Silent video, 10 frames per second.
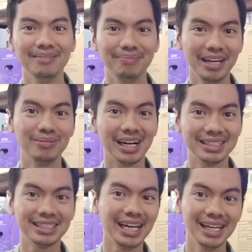may mga
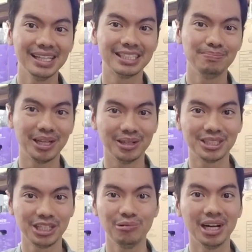sales
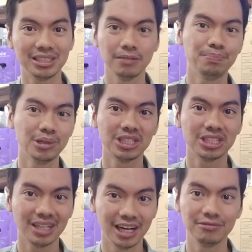because she wants to
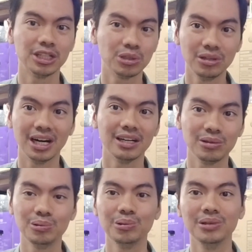push Hardware Sugar
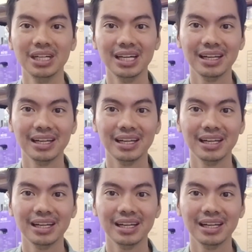to